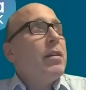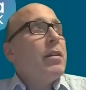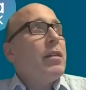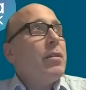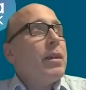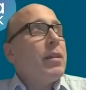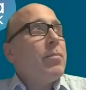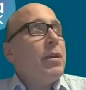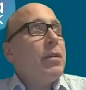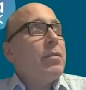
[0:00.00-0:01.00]
again,
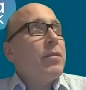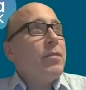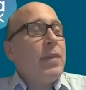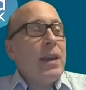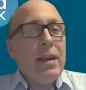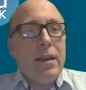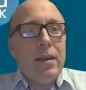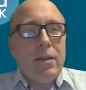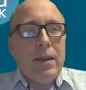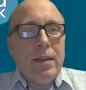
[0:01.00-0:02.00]
part of a
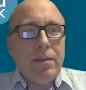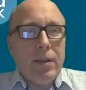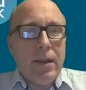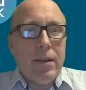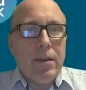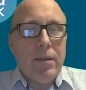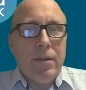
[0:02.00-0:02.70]
failure in